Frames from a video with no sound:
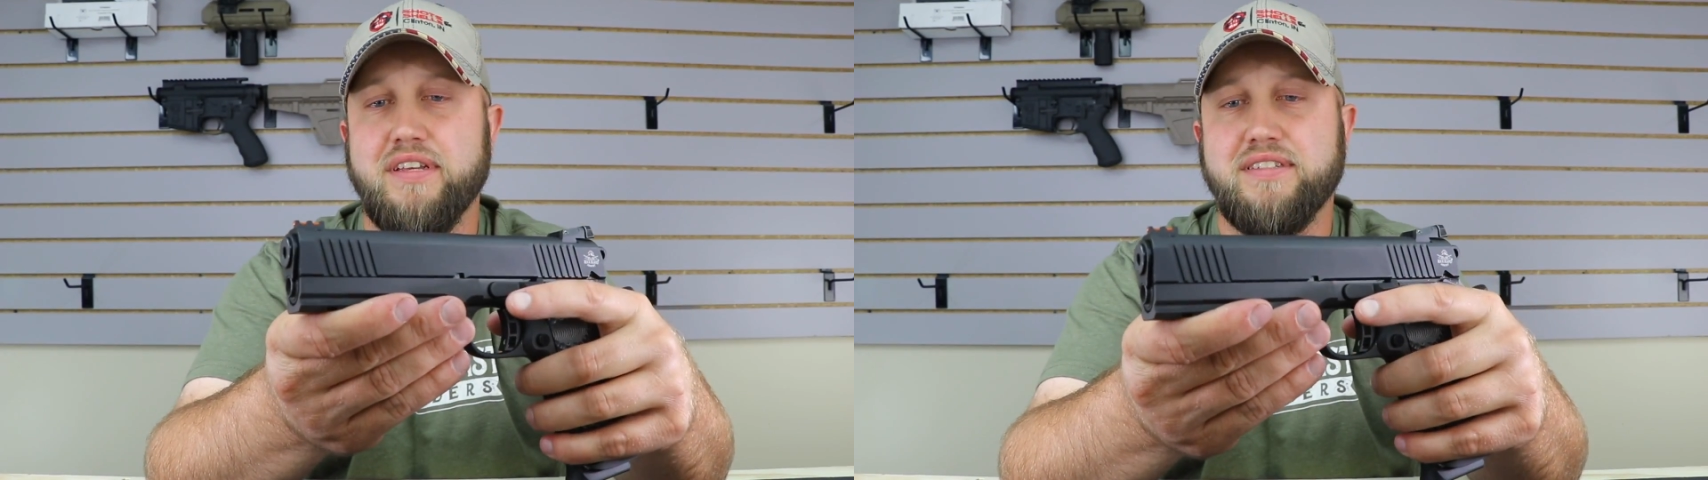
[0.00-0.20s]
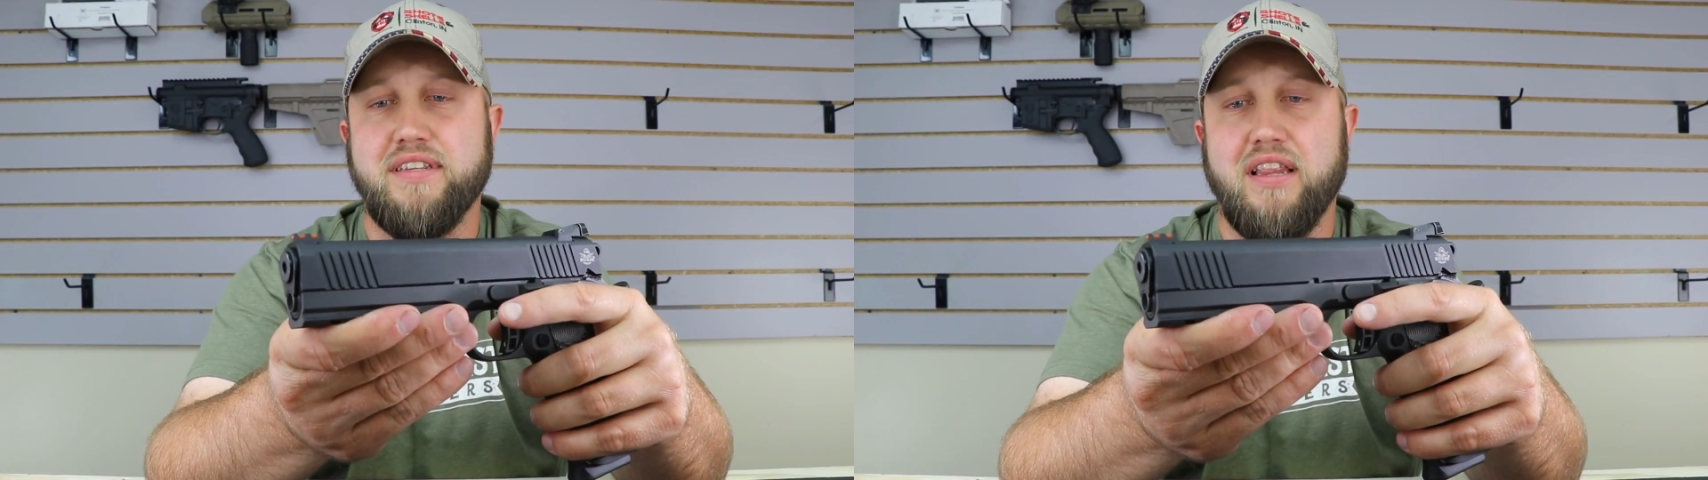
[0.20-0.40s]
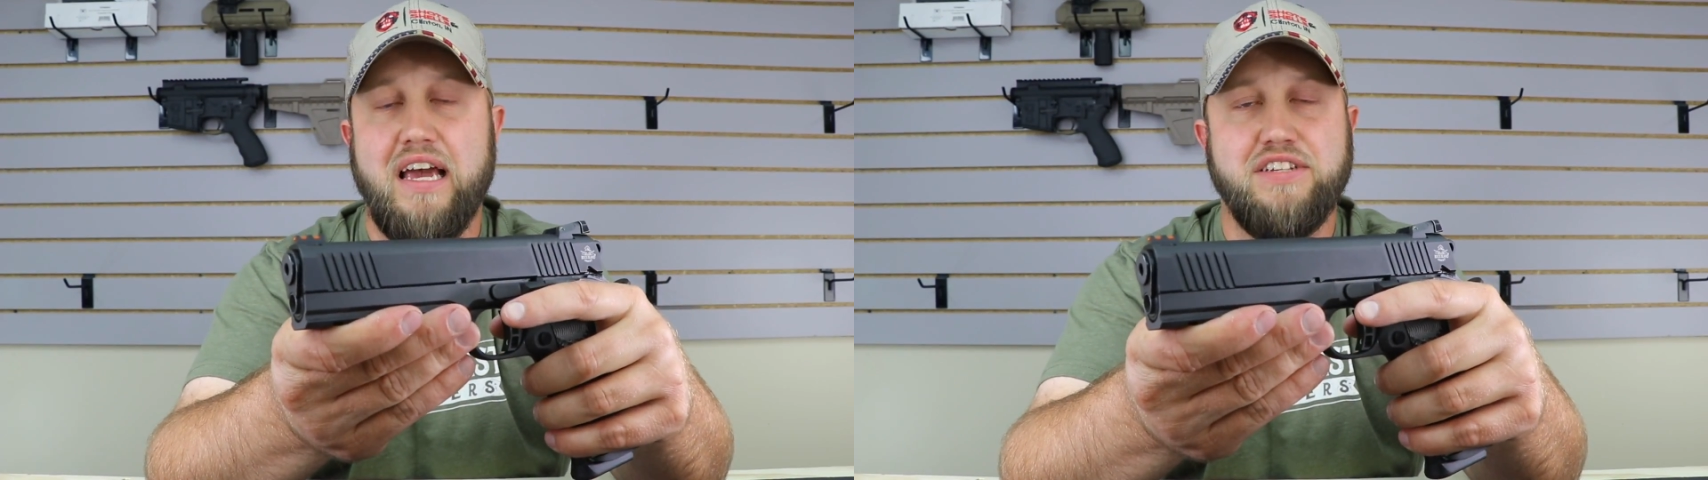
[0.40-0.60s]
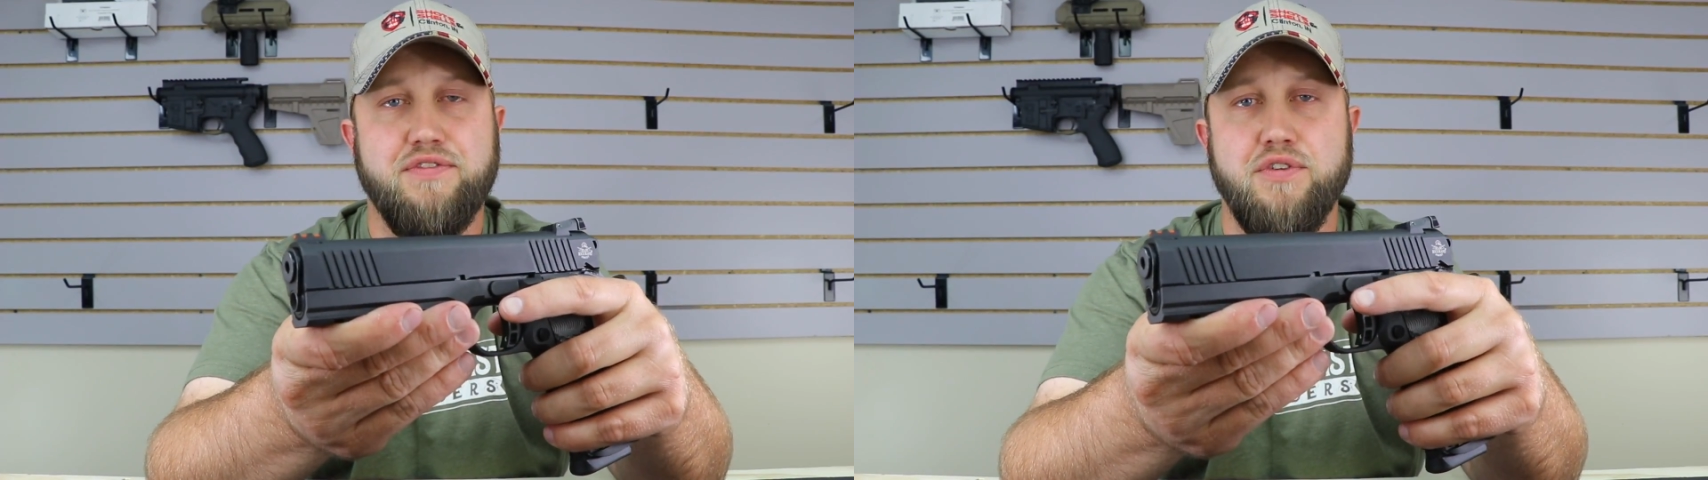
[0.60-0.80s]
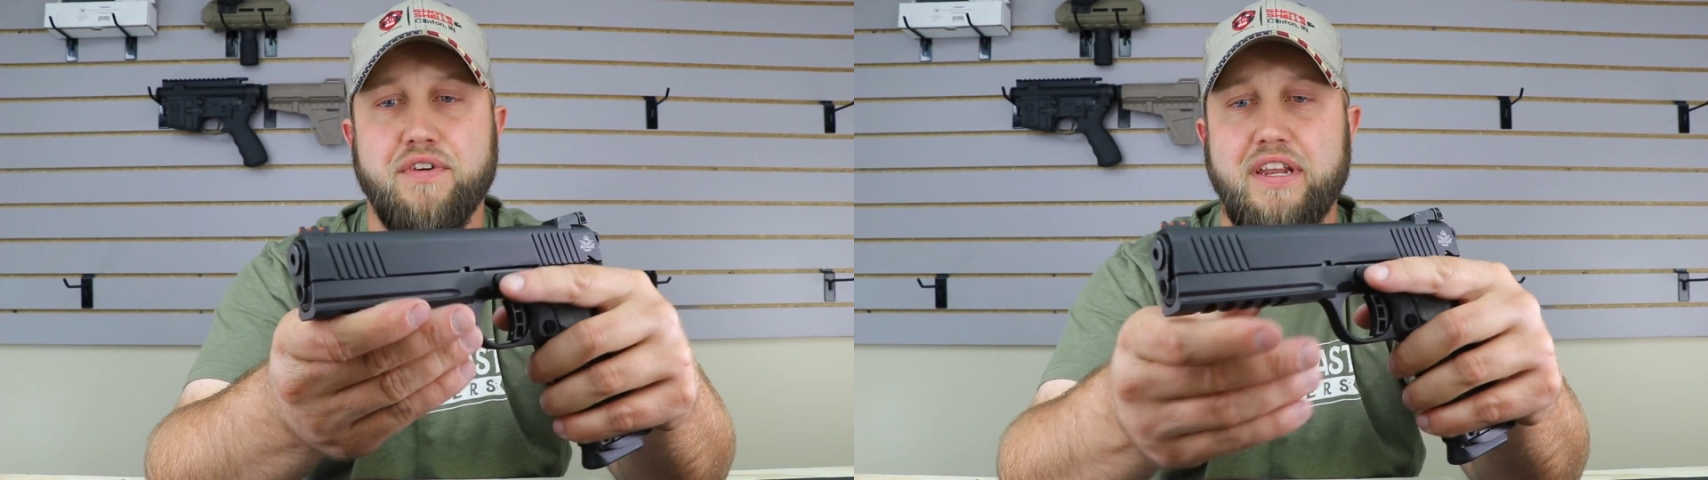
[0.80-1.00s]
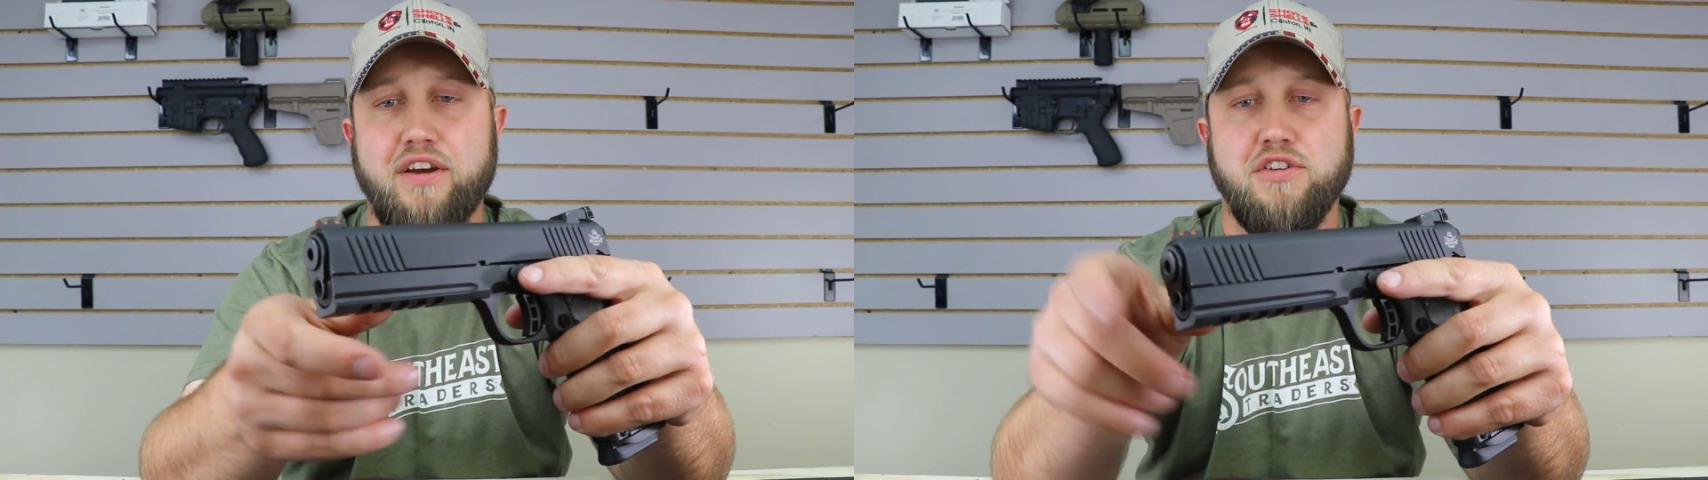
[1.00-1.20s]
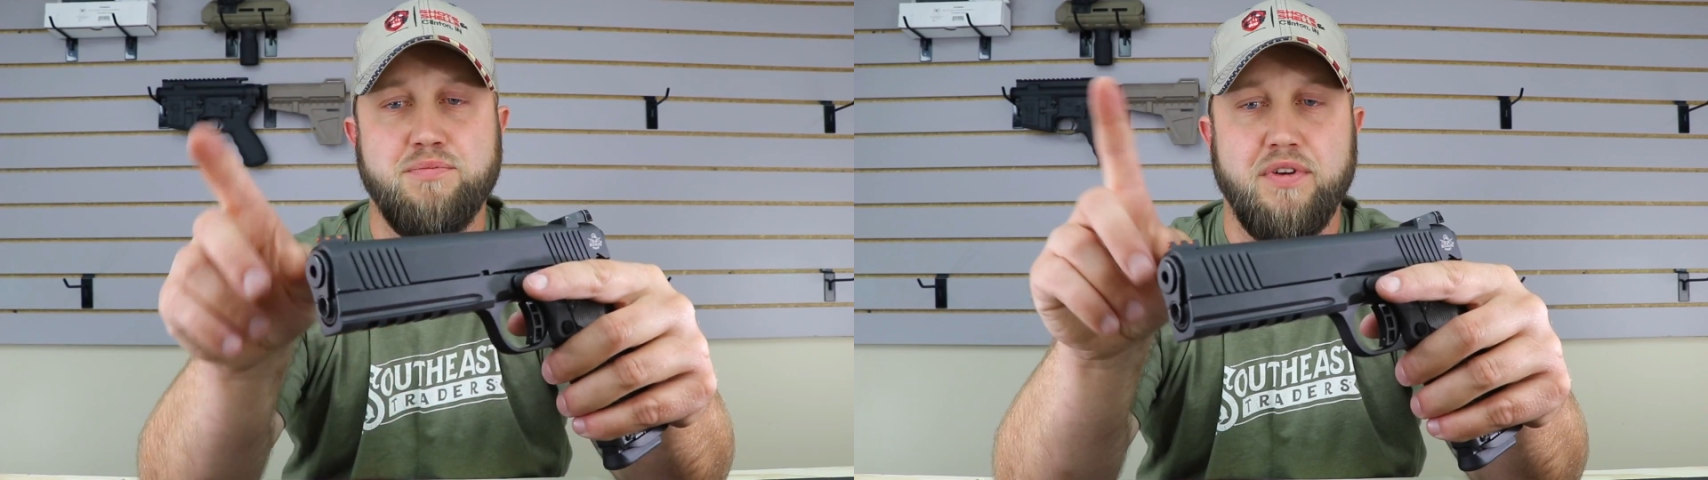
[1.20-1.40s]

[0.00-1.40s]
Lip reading: this in the last few videos,